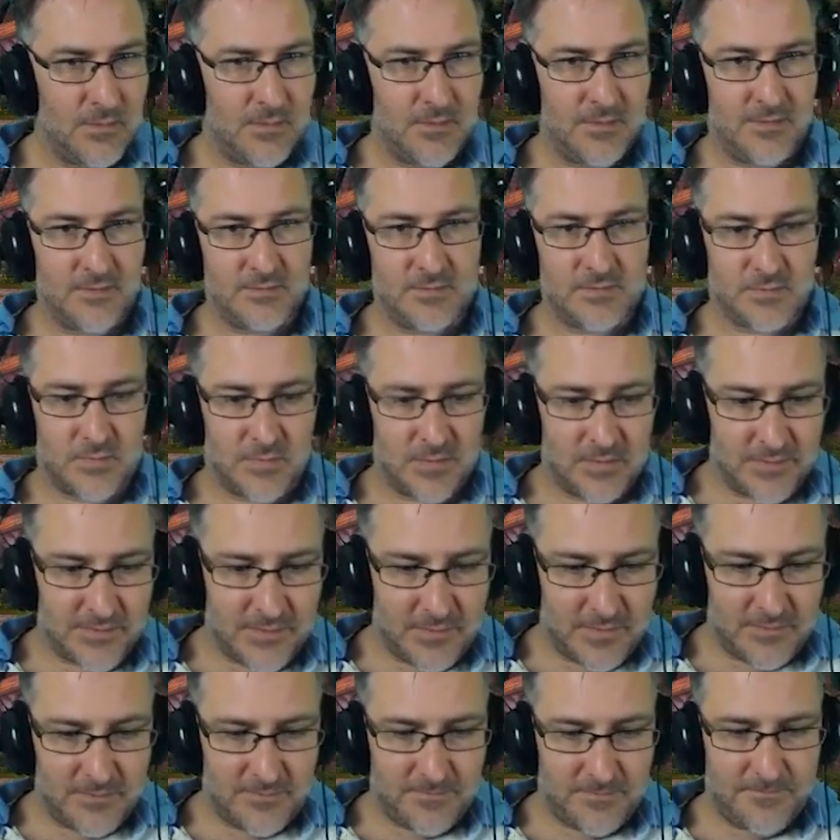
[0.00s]
That was worth
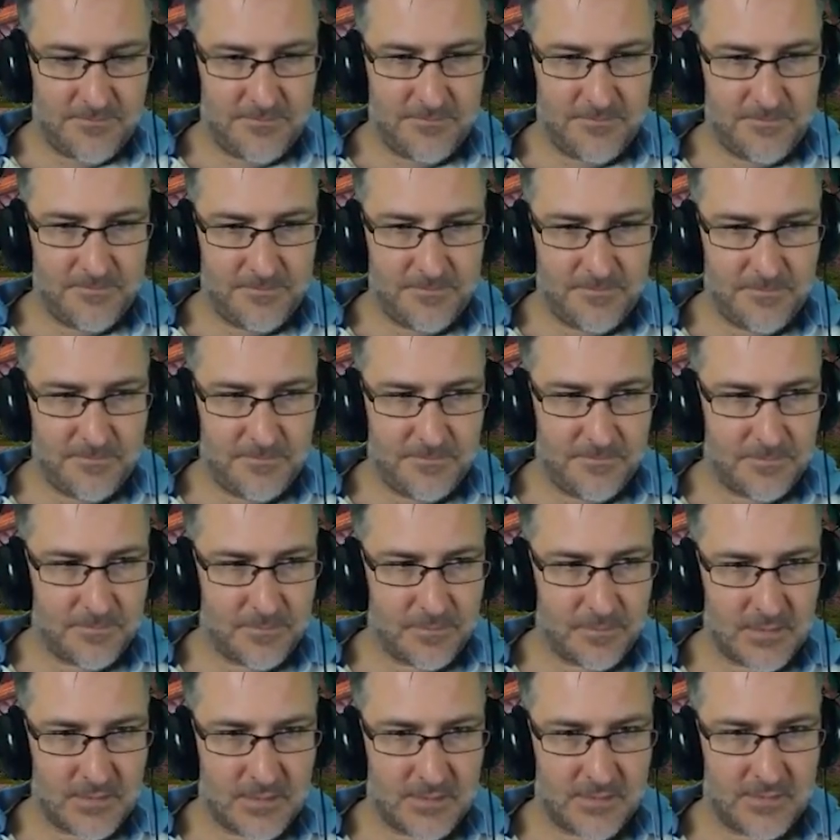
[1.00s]
it,
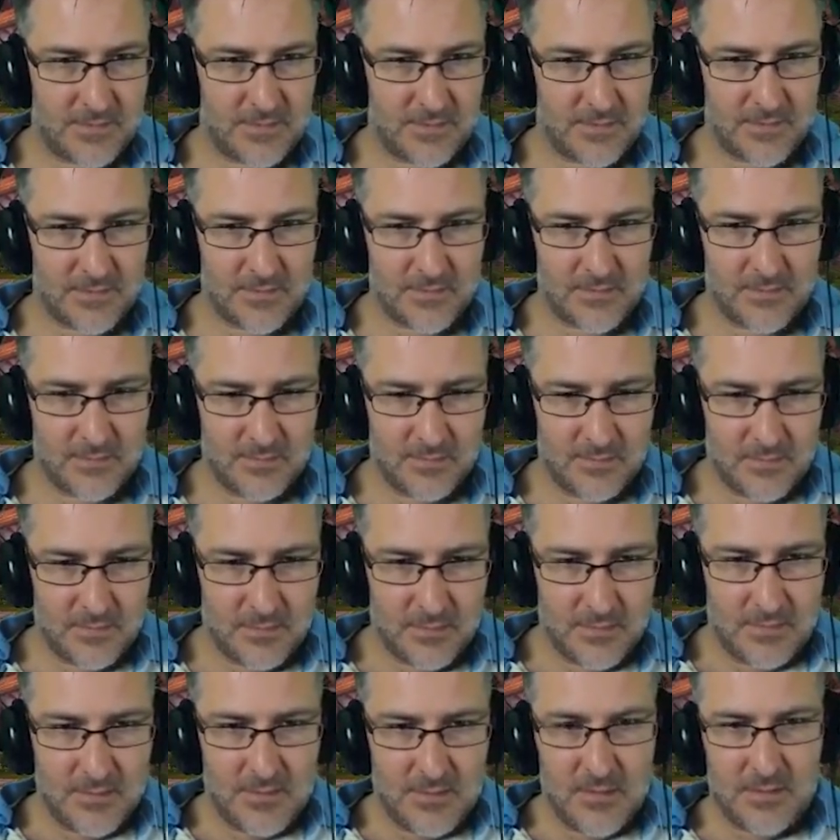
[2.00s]
I think.
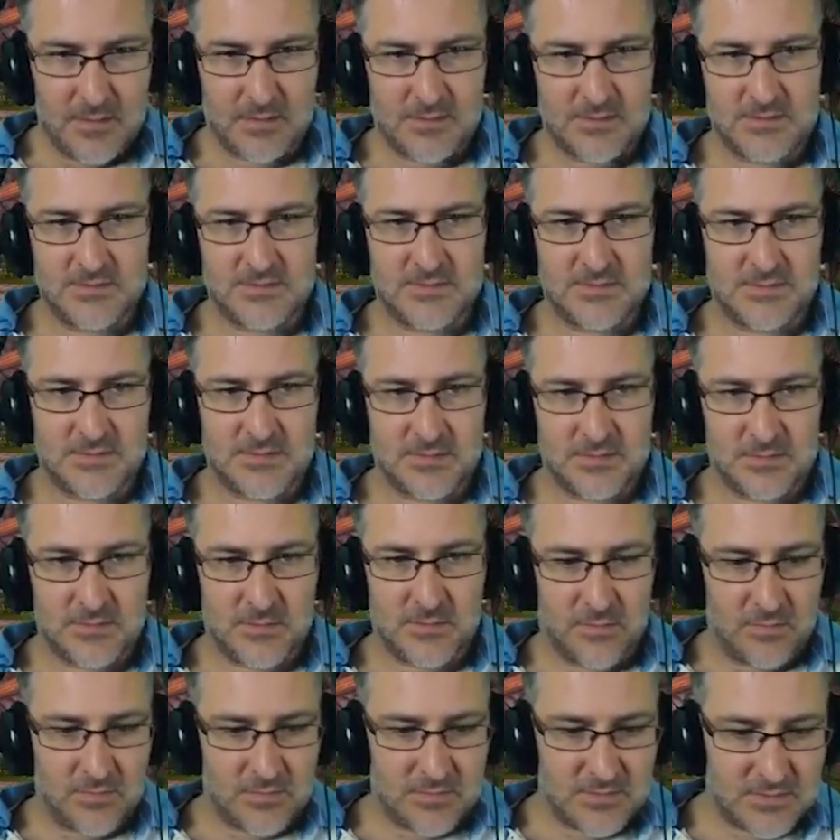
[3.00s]
Because
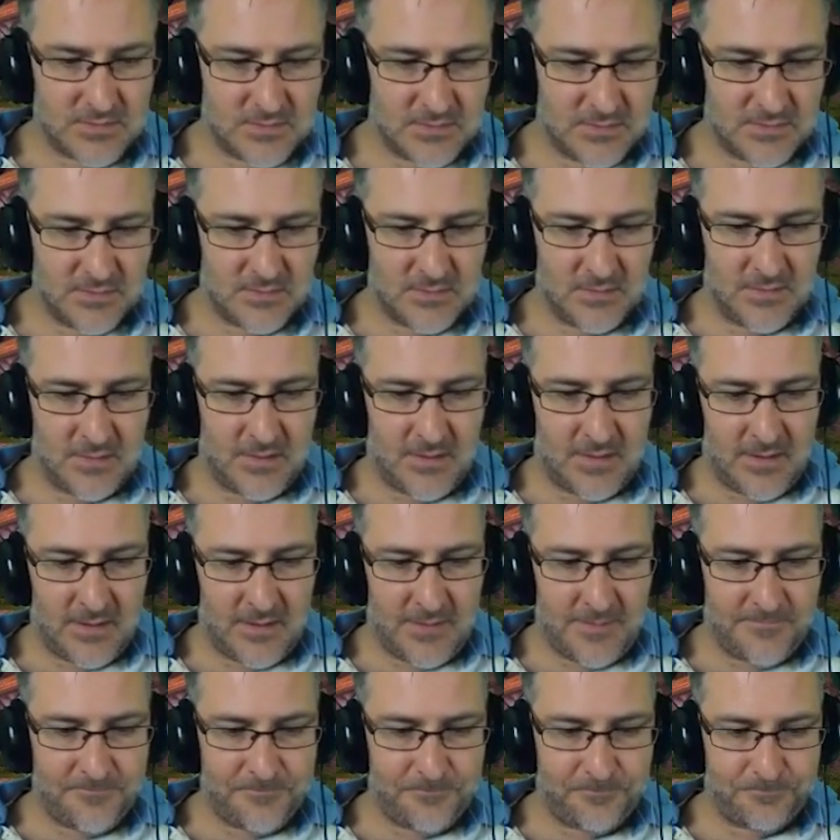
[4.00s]
don't,
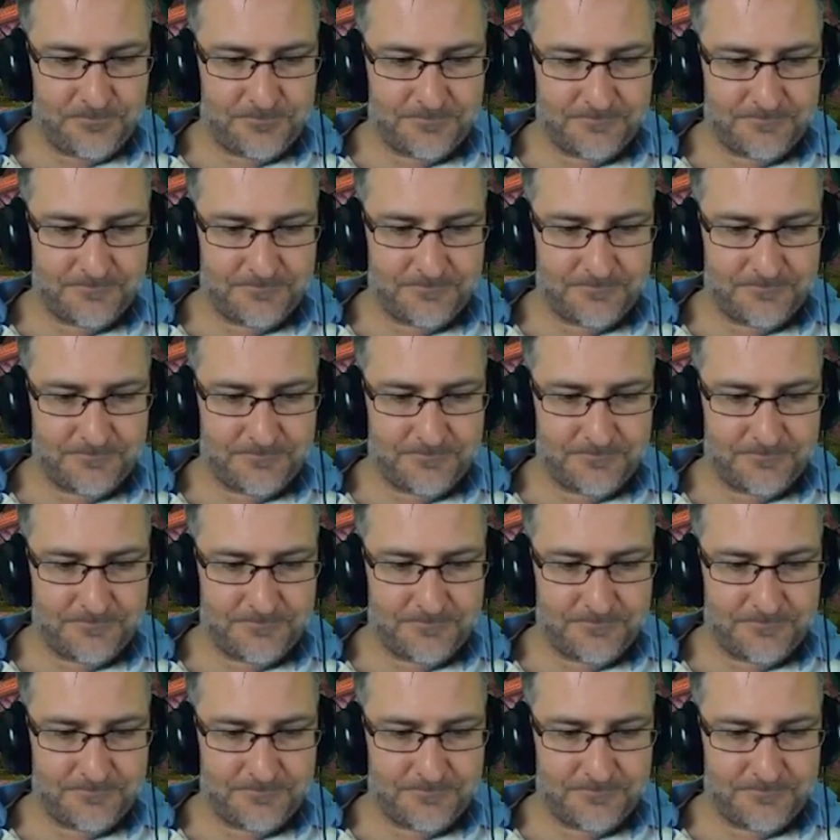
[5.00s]
um,